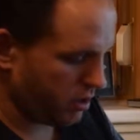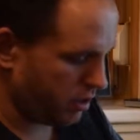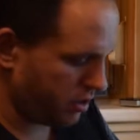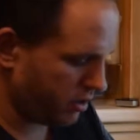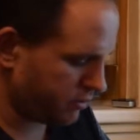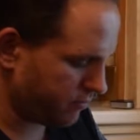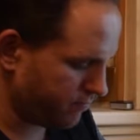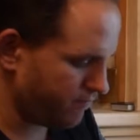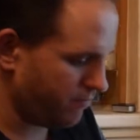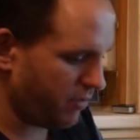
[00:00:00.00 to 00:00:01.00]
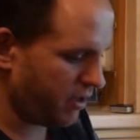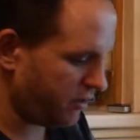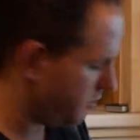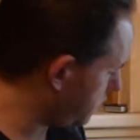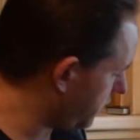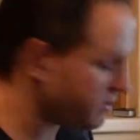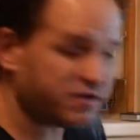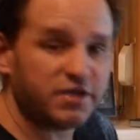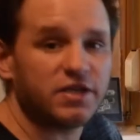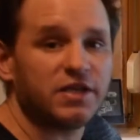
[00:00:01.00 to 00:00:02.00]
and my
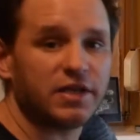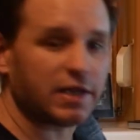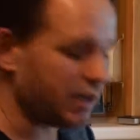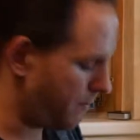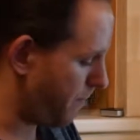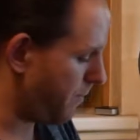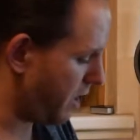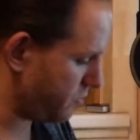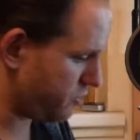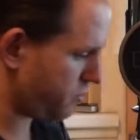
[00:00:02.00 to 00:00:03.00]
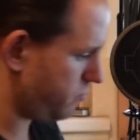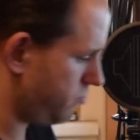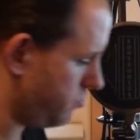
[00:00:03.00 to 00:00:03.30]
trusty little mouse.